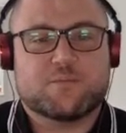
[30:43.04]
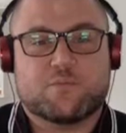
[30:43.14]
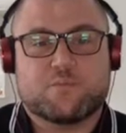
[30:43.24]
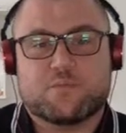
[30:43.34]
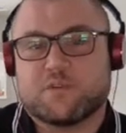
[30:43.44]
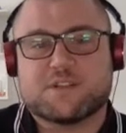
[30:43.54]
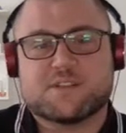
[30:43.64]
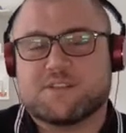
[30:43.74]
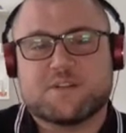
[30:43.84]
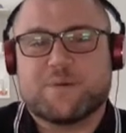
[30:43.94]
Not
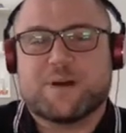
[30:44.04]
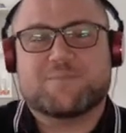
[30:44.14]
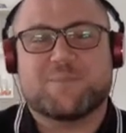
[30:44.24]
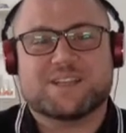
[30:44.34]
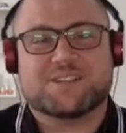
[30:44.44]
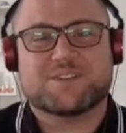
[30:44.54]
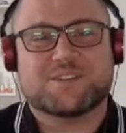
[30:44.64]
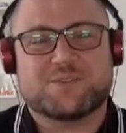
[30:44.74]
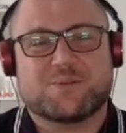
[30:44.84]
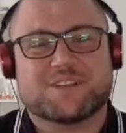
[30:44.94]
necessarily based on
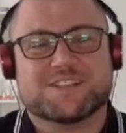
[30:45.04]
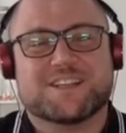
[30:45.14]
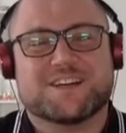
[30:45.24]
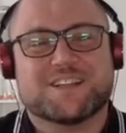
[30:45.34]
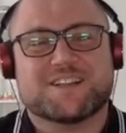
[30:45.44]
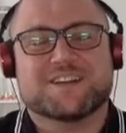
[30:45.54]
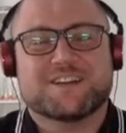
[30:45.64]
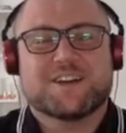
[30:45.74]
its quality either.